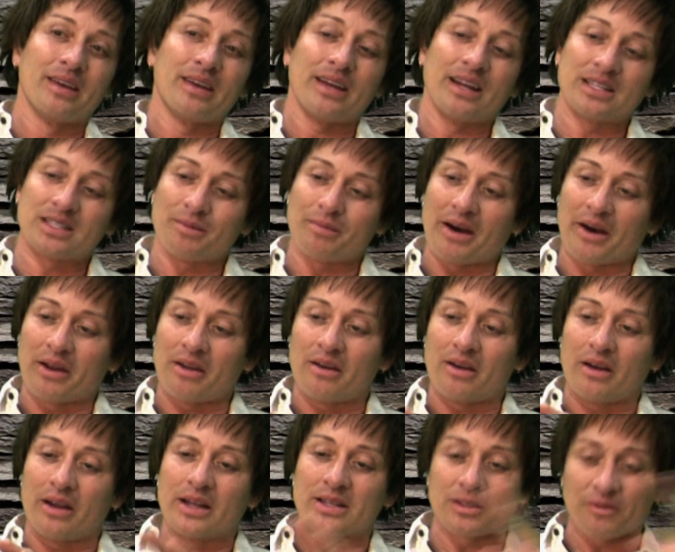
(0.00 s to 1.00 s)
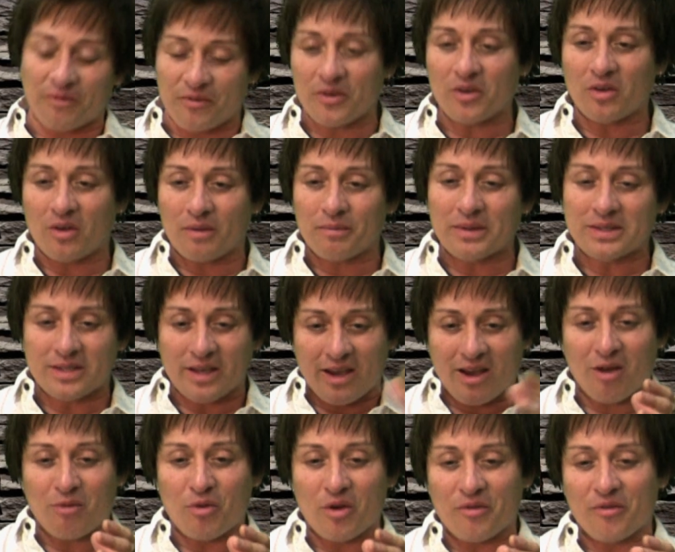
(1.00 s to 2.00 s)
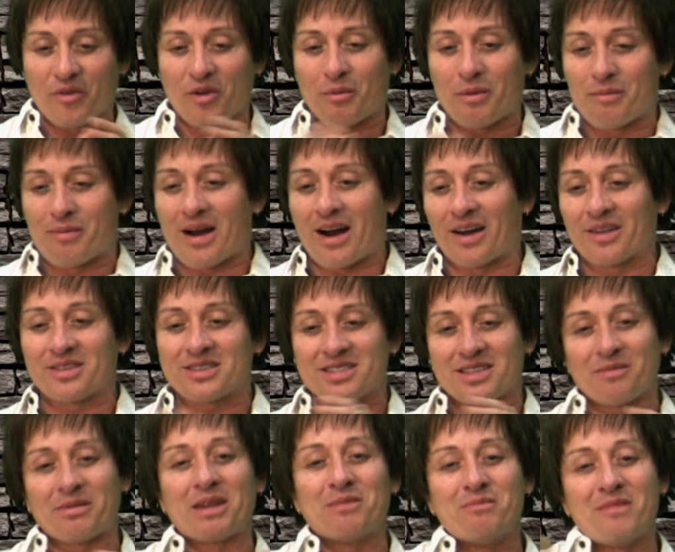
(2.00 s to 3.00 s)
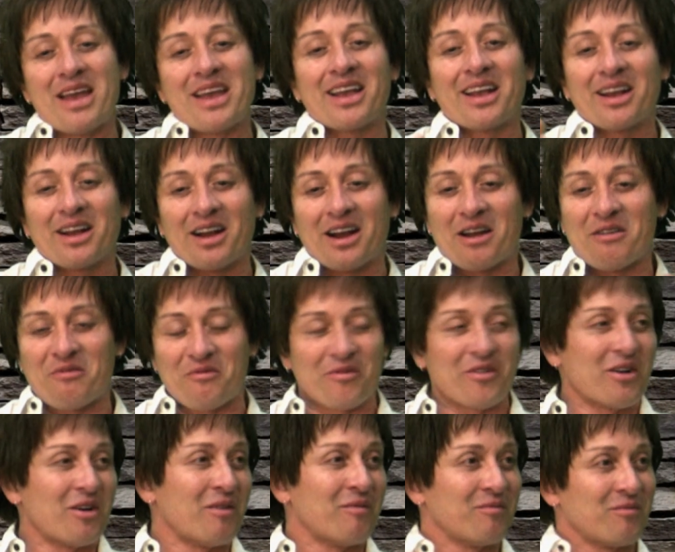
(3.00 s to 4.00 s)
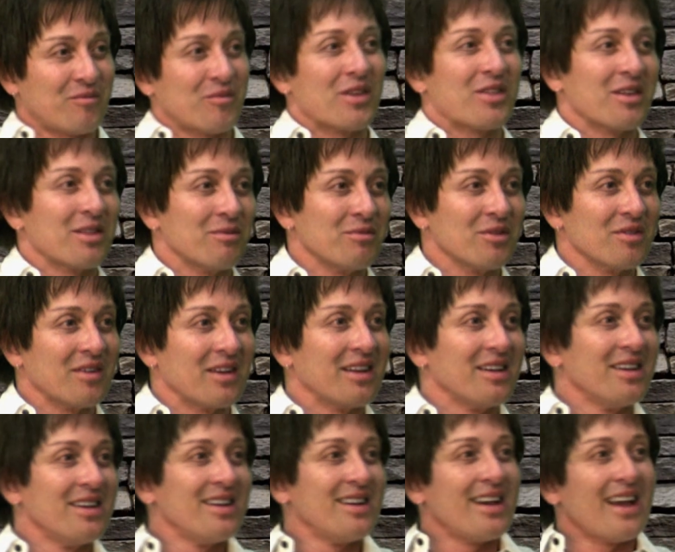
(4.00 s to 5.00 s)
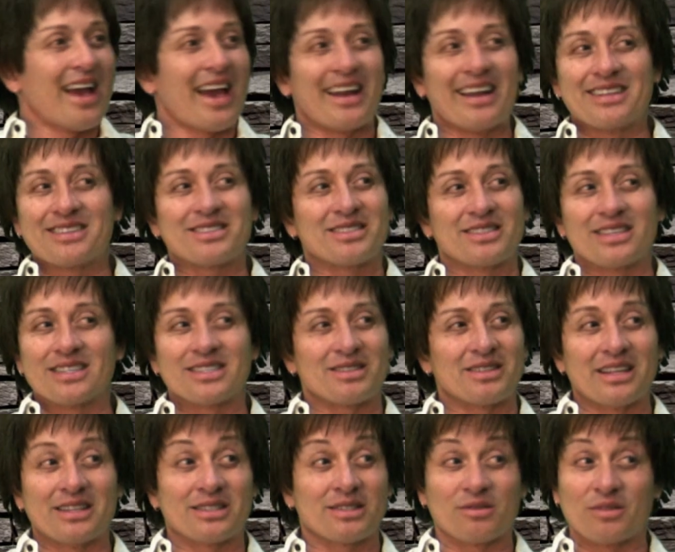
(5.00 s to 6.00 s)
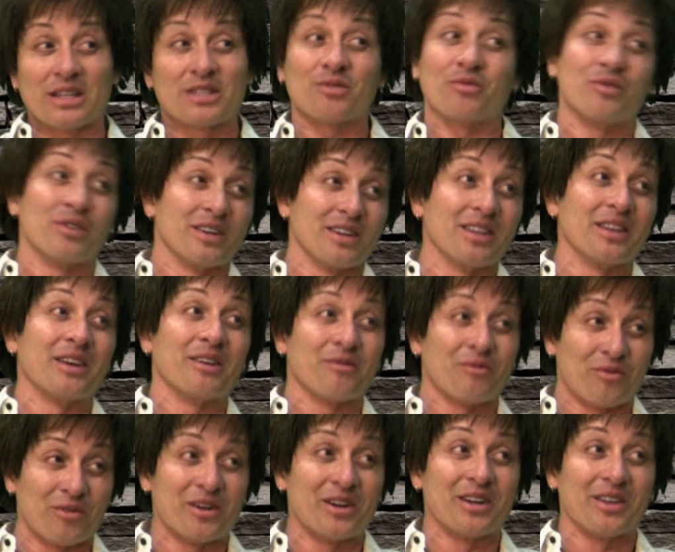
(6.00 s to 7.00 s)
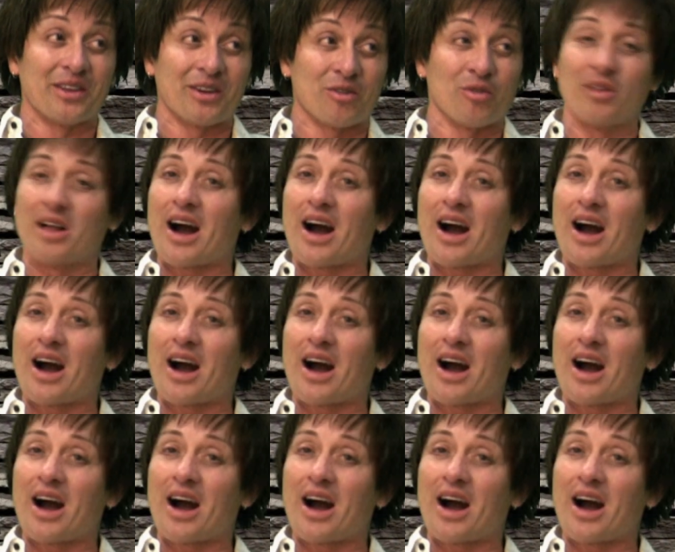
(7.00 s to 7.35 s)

it's a film. It's a cowboy film about somebody making a film within the movie, and it's really really cool.